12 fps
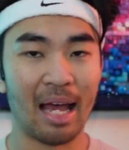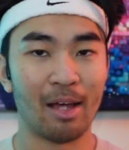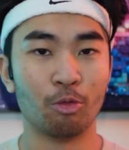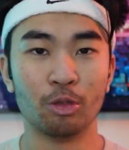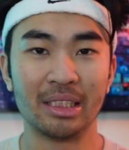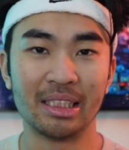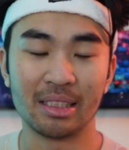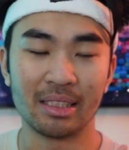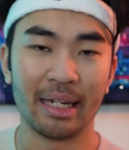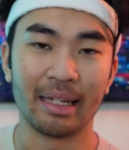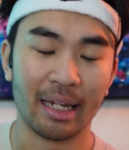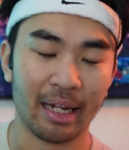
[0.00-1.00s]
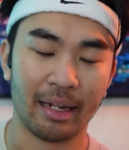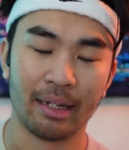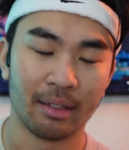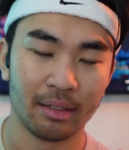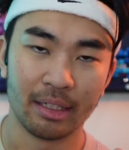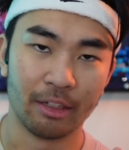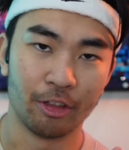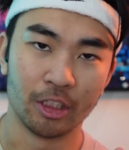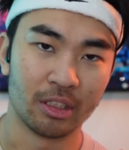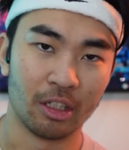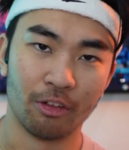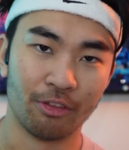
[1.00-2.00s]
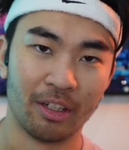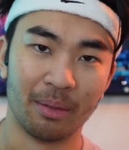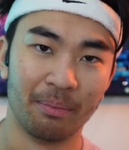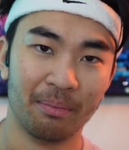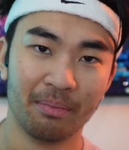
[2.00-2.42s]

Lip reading: and was just like, hey, give yourself up.